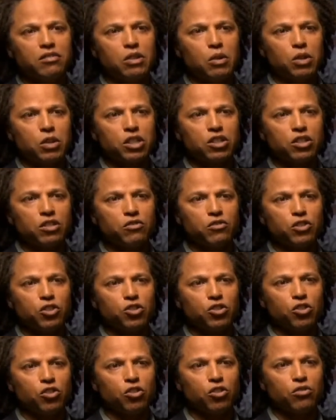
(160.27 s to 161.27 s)
What's the
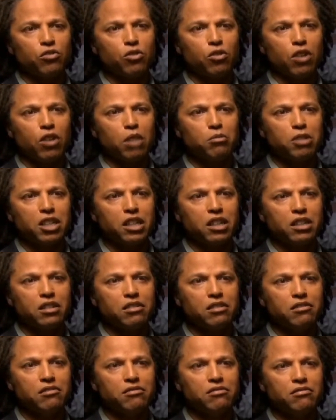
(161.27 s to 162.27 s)
future hold for Robbie
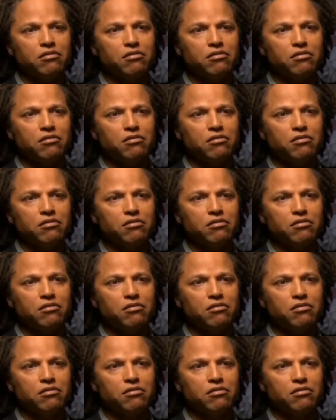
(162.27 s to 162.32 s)
Keane?